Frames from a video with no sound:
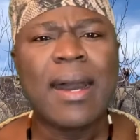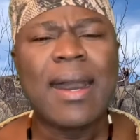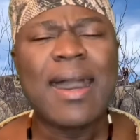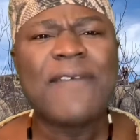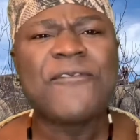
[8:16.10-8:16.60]

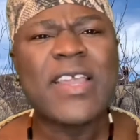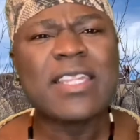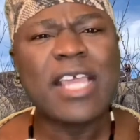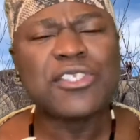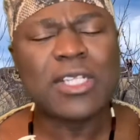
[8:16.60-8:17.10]
a
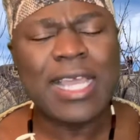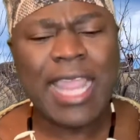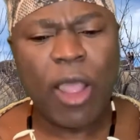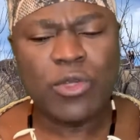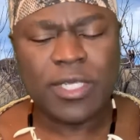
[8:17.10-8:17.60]
financial
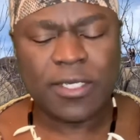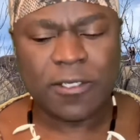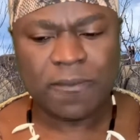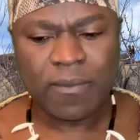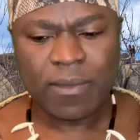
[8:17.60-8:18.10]
accountant,
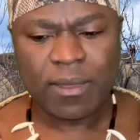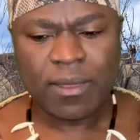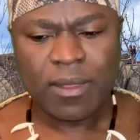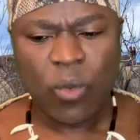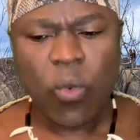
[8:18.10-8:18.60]

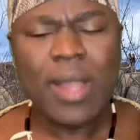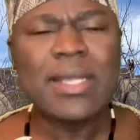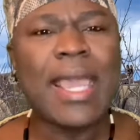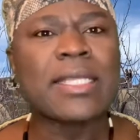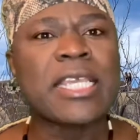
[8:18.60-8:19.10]
one
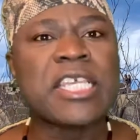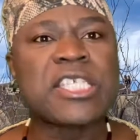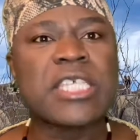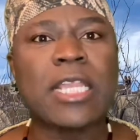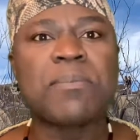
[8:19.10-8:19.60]
night he
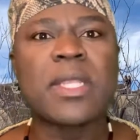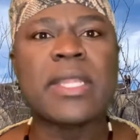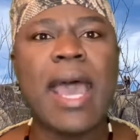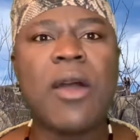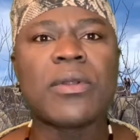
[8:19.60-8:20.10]
sat me
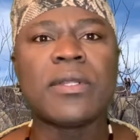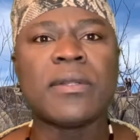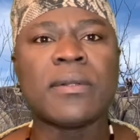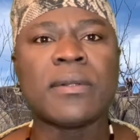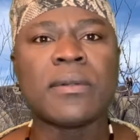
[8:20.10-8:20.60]

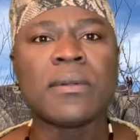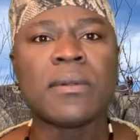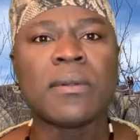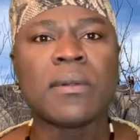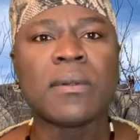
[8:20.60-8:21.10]
down
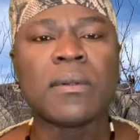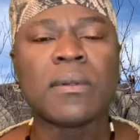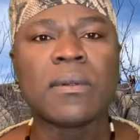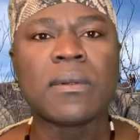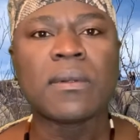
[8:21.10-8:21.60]

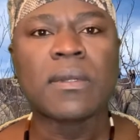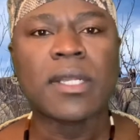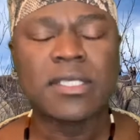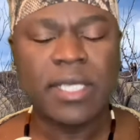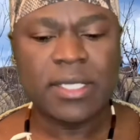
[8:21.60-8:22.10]

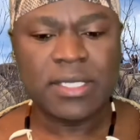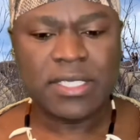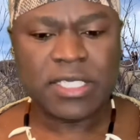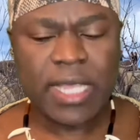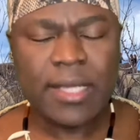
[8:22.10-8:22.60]
and said,
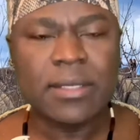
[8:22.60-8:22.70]
"Son,